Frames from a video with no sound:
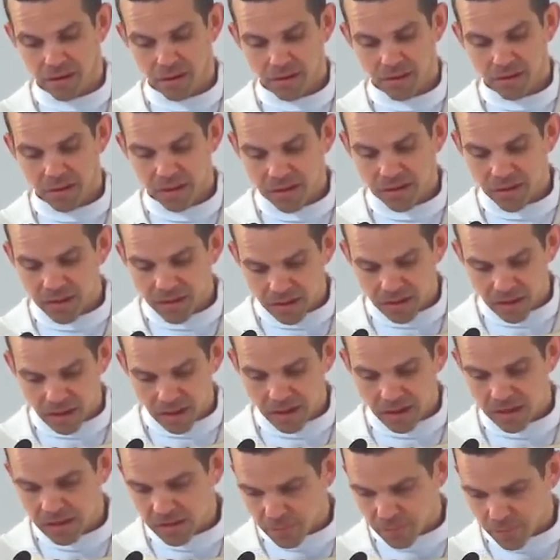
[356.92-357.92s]
This is
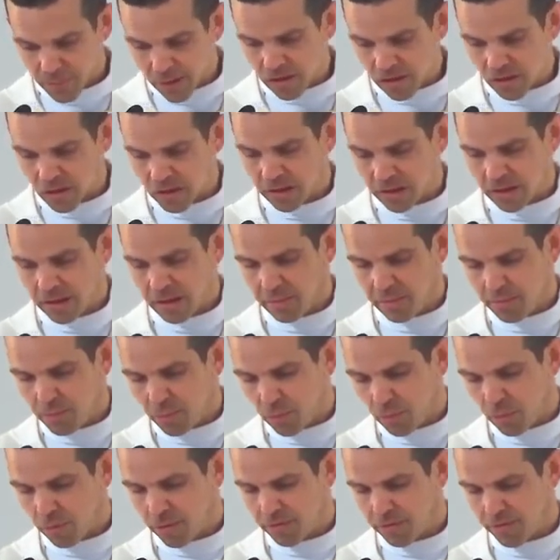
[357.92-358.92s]
especially
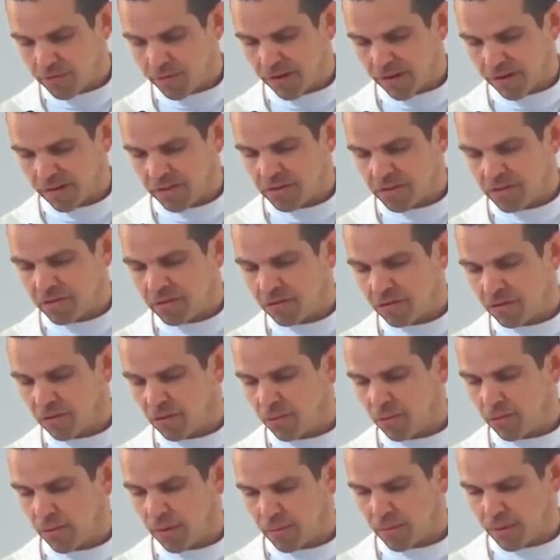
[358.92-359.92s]
important for us to
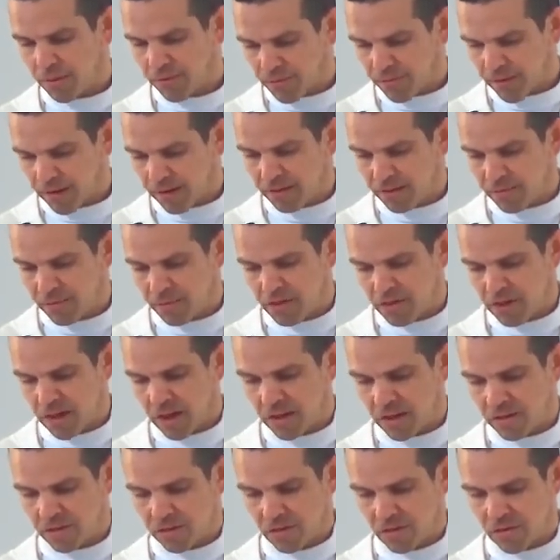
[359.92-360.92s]
do when we're faced with
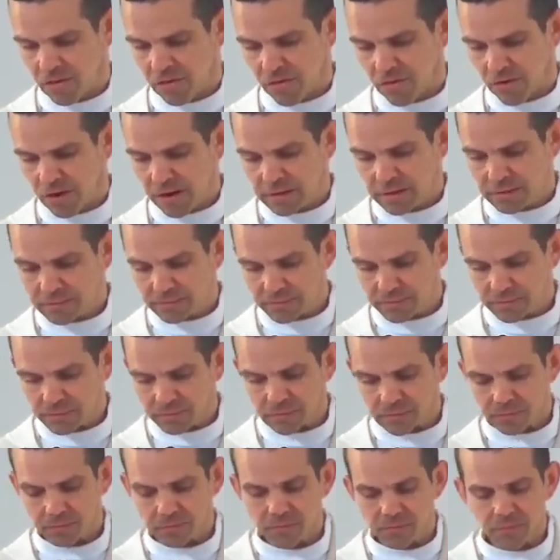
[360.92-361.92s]
challenges, right?
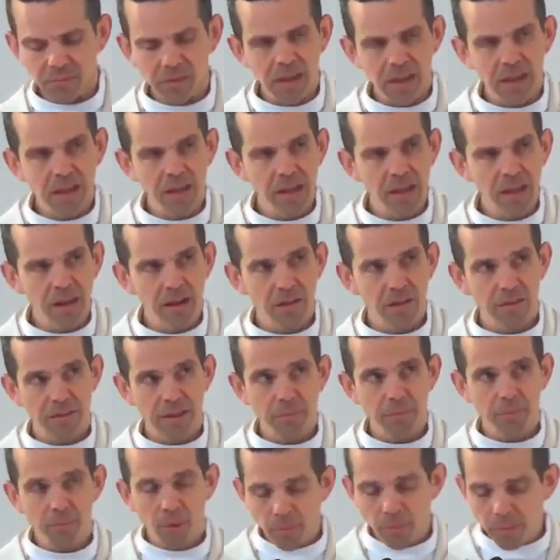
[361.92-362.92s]
And I
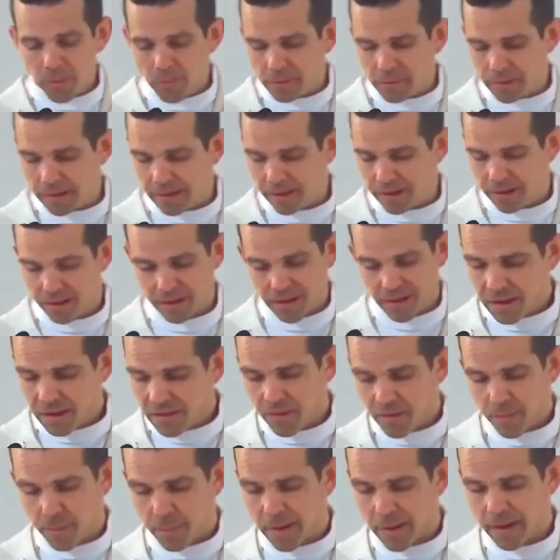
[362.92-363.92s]
think probably
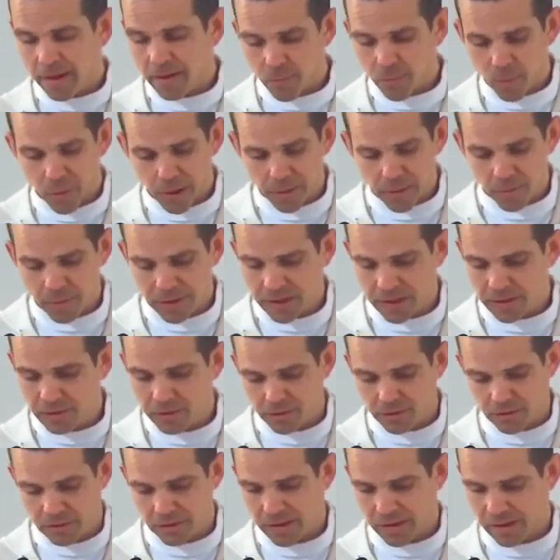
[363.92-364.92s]
the best way we can
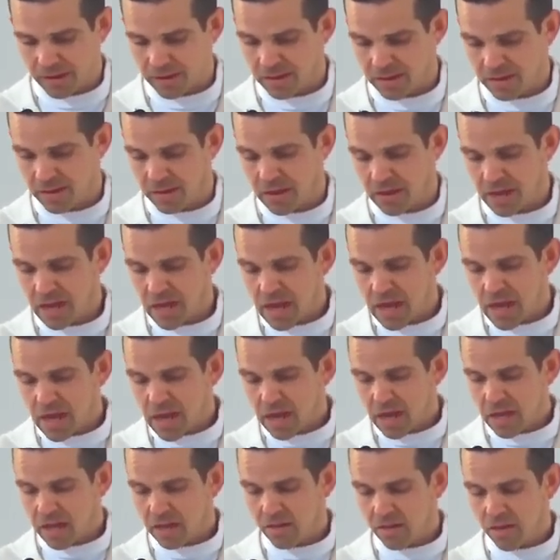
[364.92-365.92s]
do this
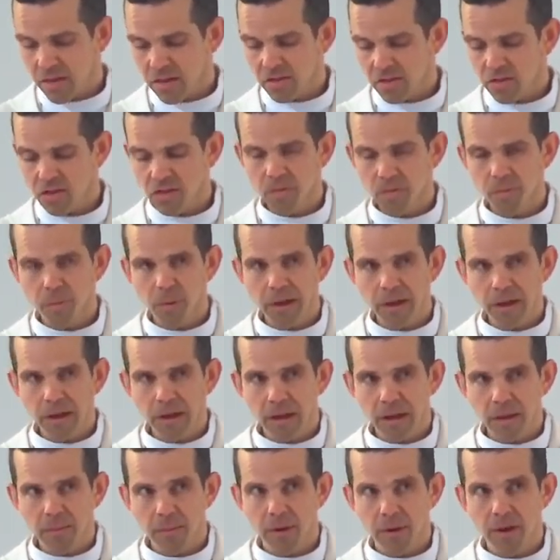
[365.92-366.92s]
is just
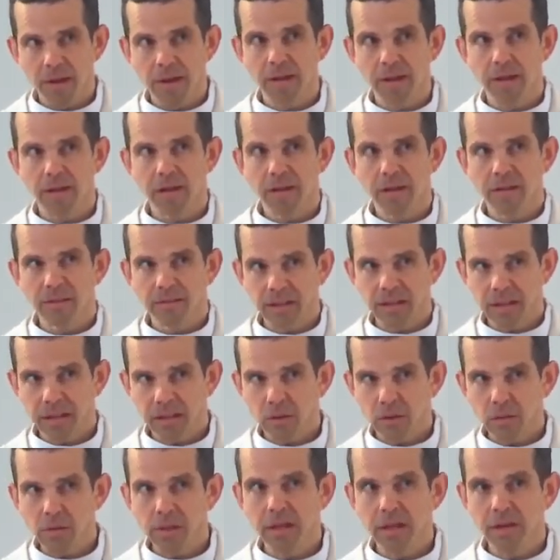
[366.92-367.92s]
by
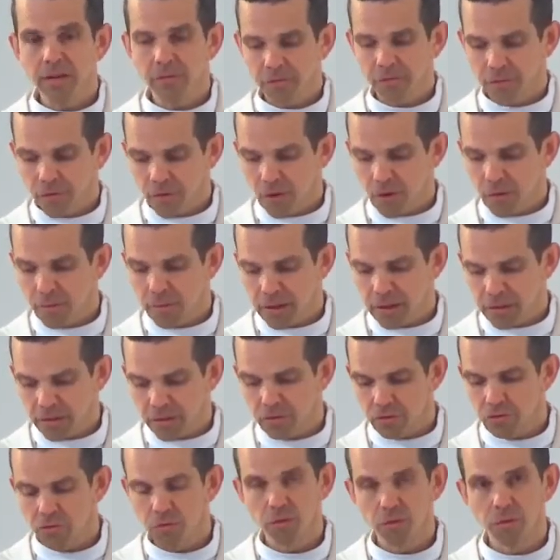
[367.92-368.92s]
continually affirming
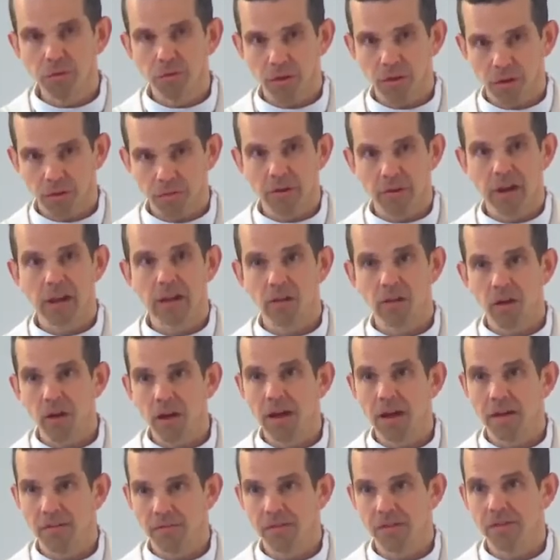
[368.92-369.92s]
the truth over our
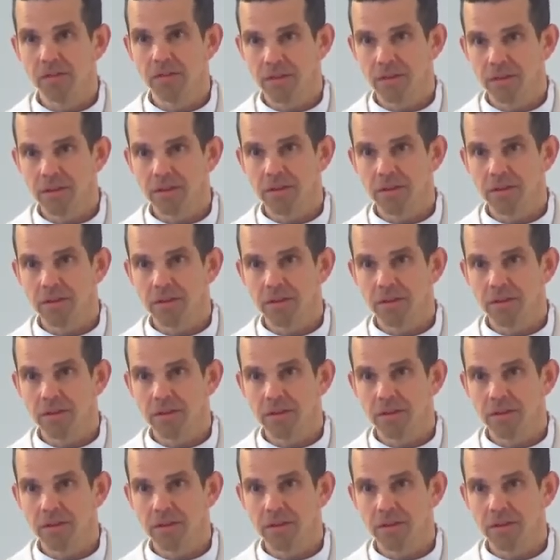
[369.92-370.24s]
lives.